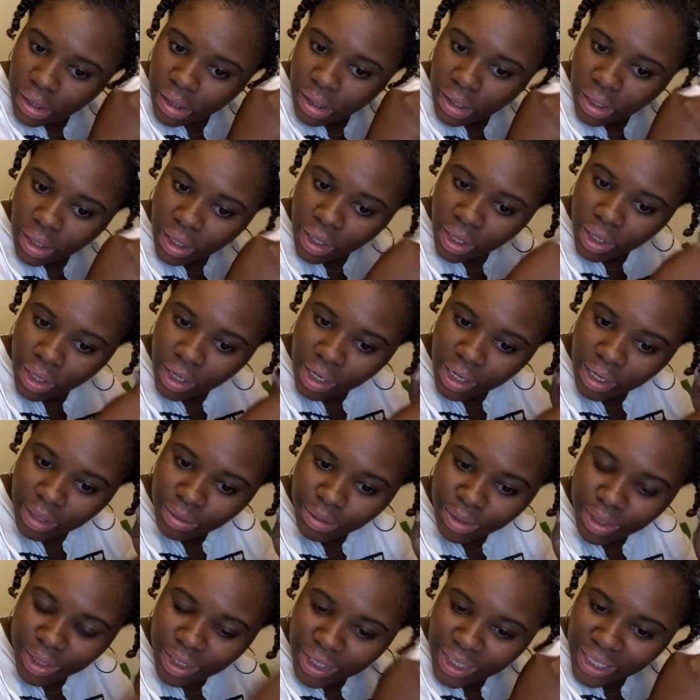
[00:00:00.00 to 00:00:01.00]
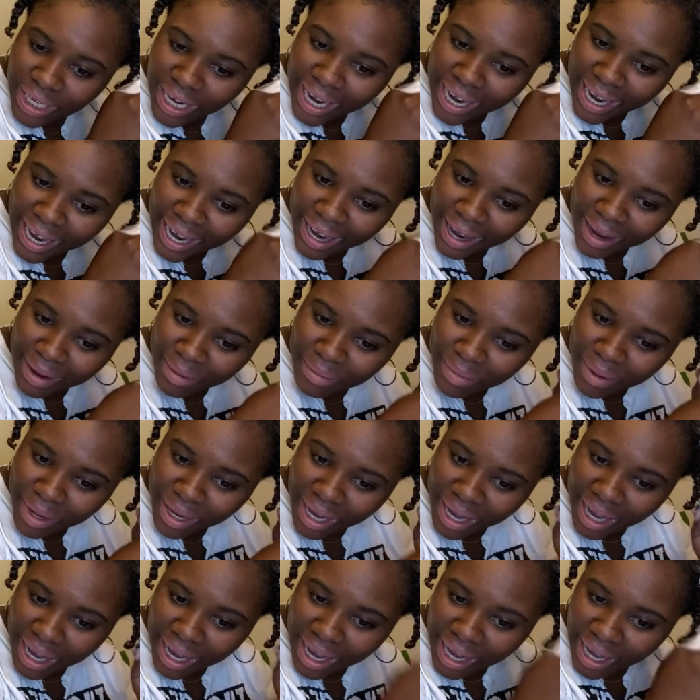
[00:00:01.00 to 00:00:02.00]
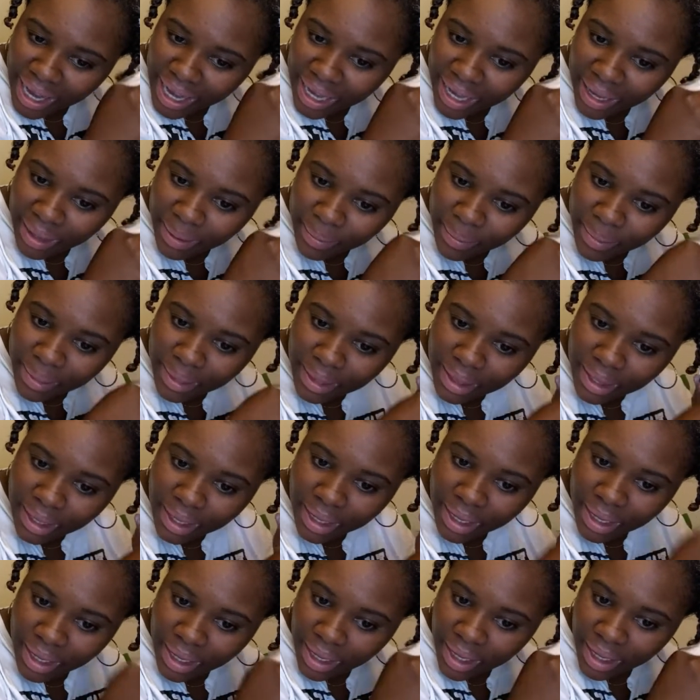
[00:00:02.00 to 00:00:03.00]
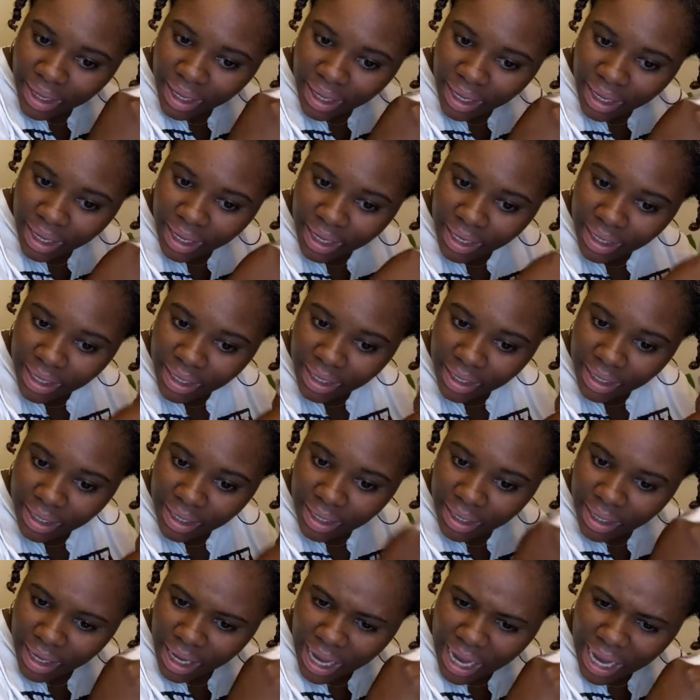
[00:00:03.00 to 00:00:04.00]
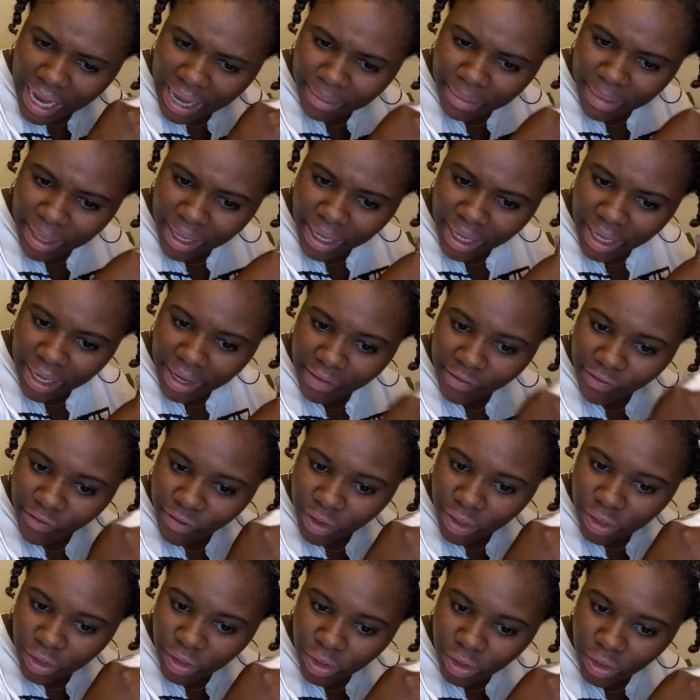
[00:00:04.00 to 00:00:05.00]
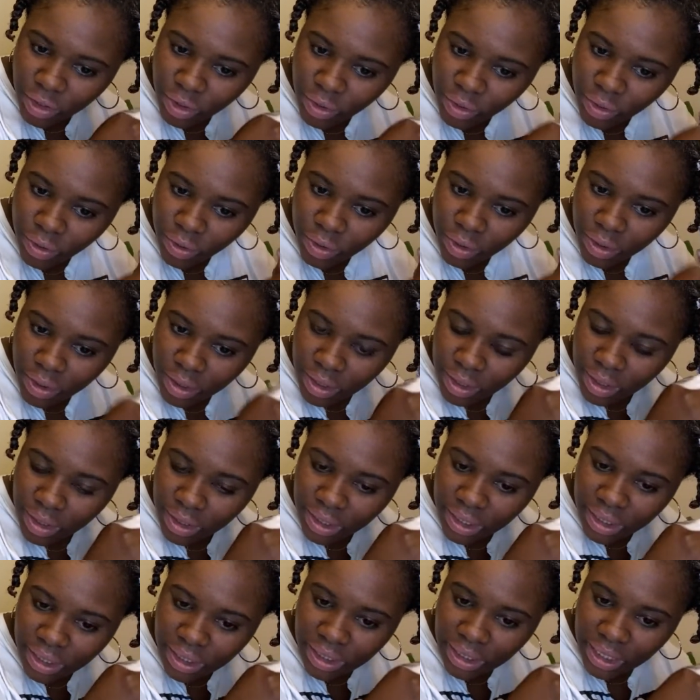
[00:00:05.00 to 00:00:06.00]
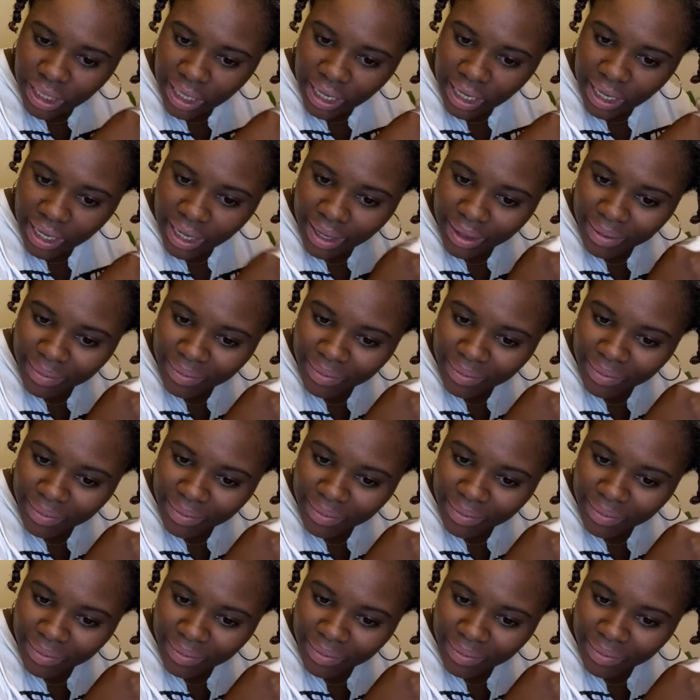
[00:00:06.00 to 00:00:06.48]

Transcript: Here comes the shade, but I'm in I'm in for two this time.